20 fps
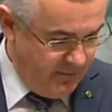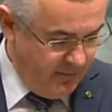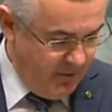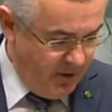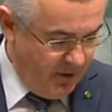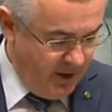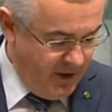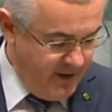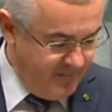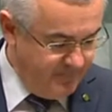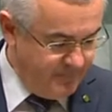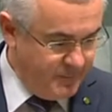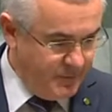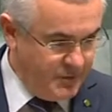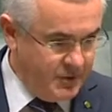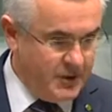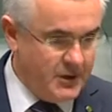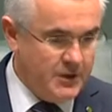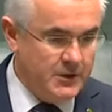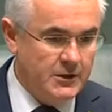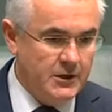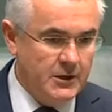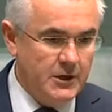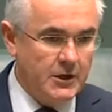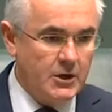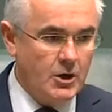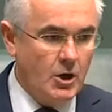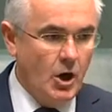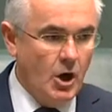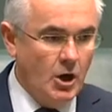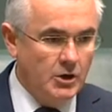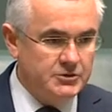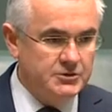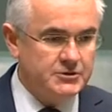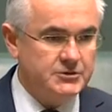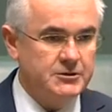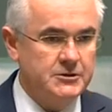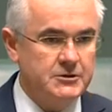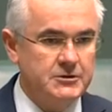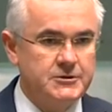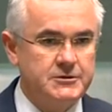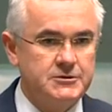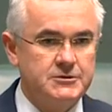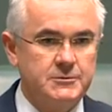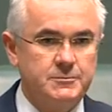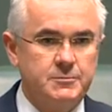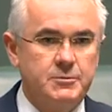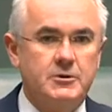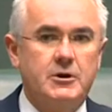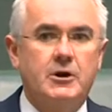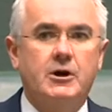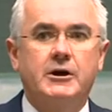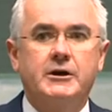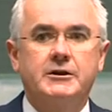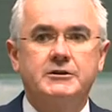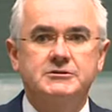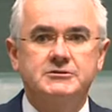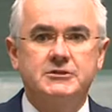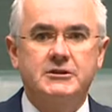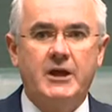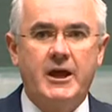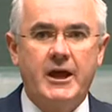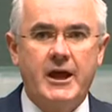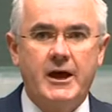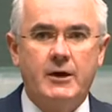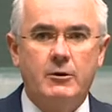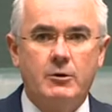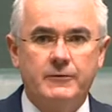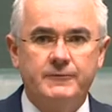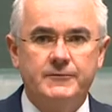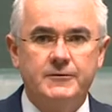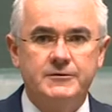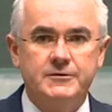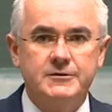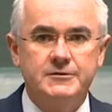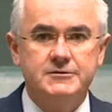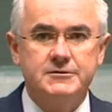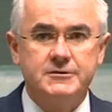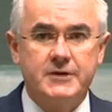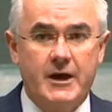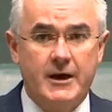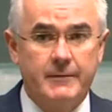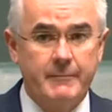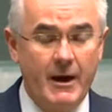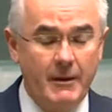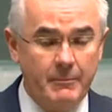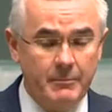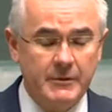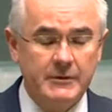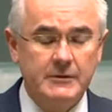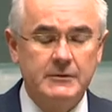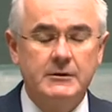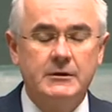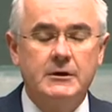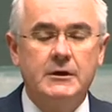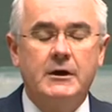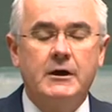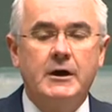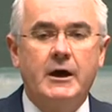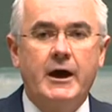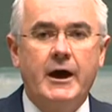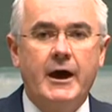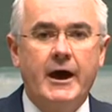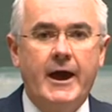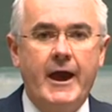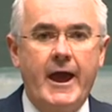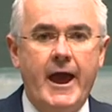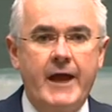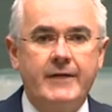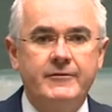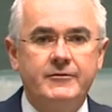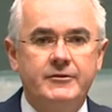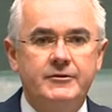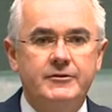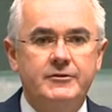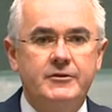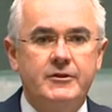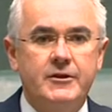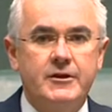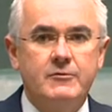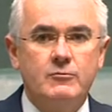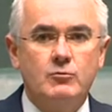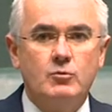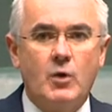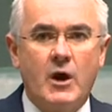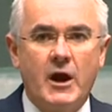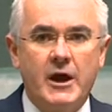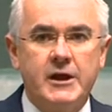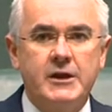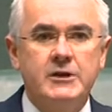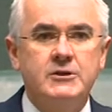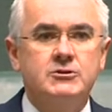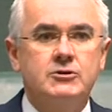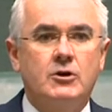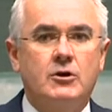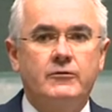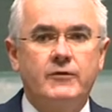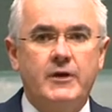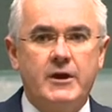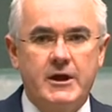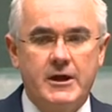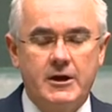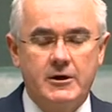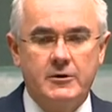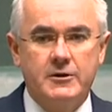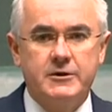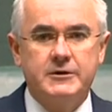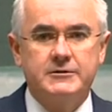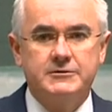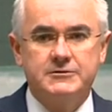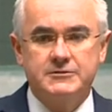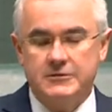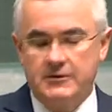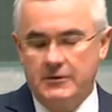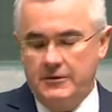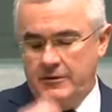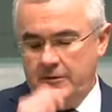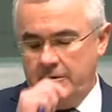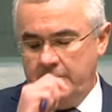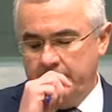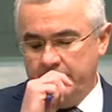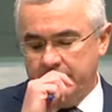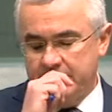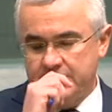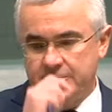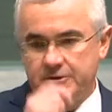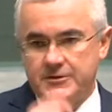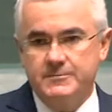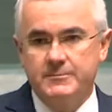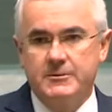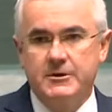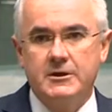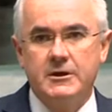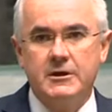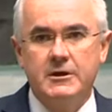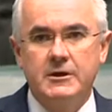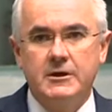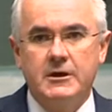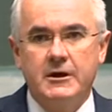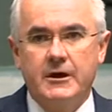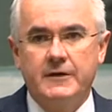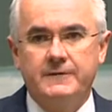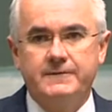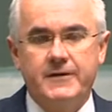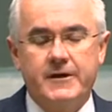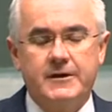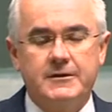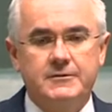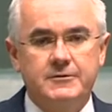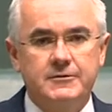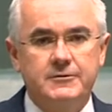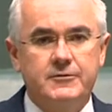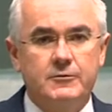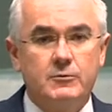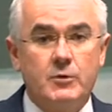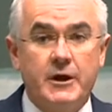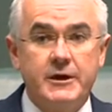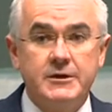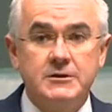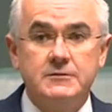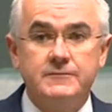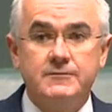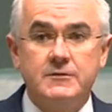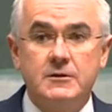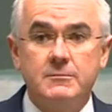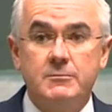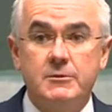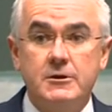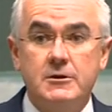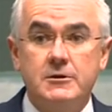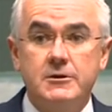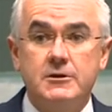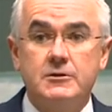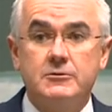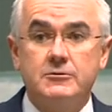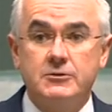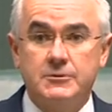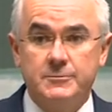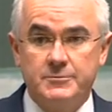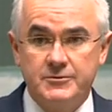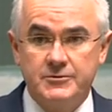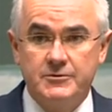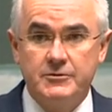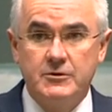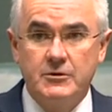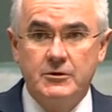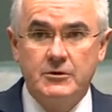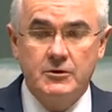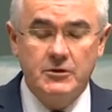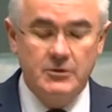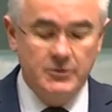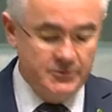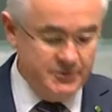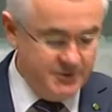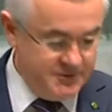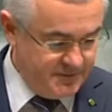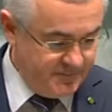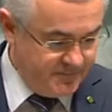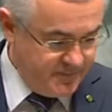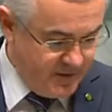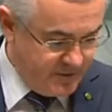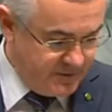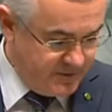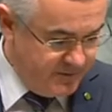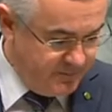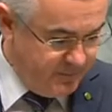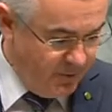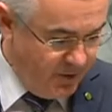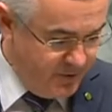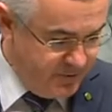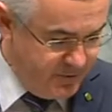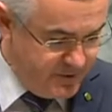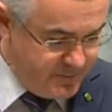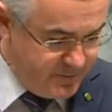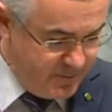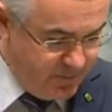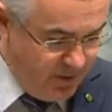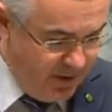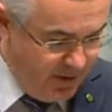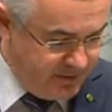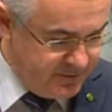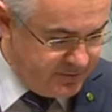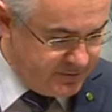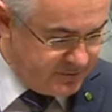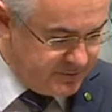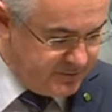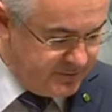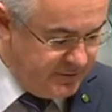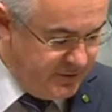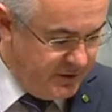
I have been constantly surprised at how often this has come up and the range of areas excuse me, affected, the range of community groups who are disaffected by these proposals.